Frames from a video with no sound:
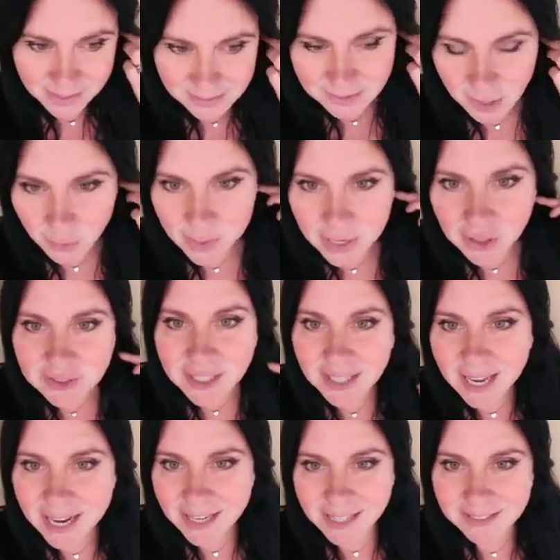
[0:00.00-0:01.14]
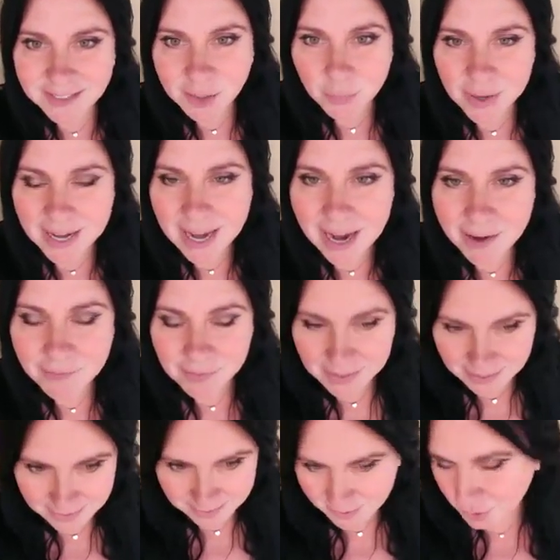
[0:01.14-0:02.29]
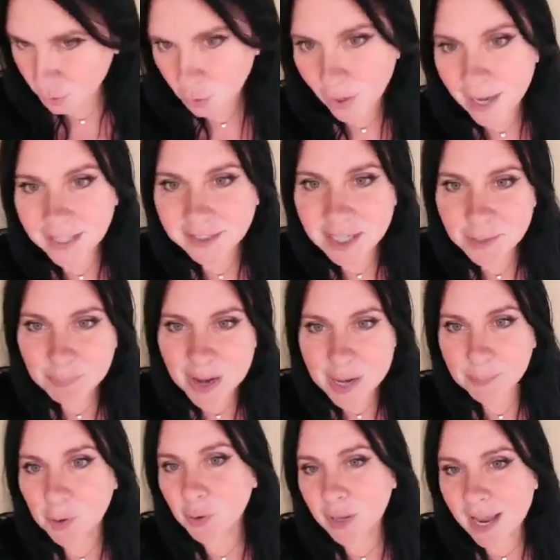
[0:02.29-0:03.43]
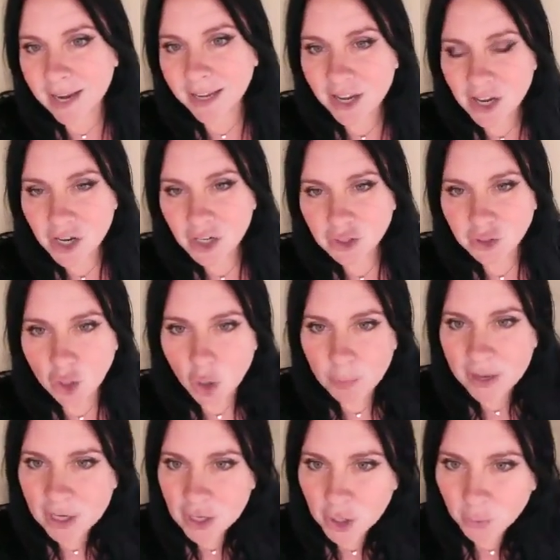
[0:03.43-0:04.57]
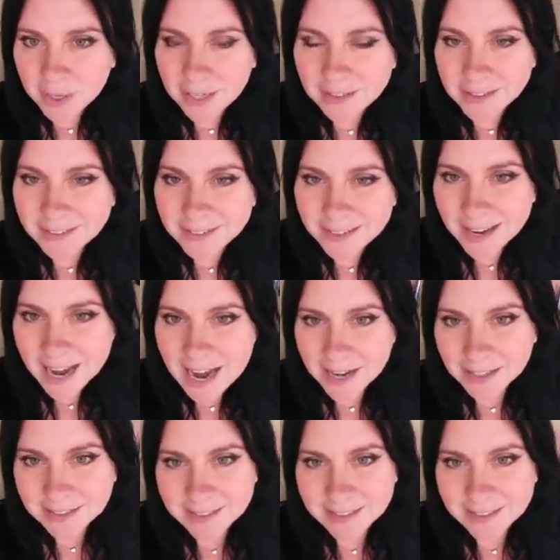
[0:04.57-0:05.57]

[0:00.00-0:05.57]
So here's the latest. So we have these crazy people like Toby Hewitt out of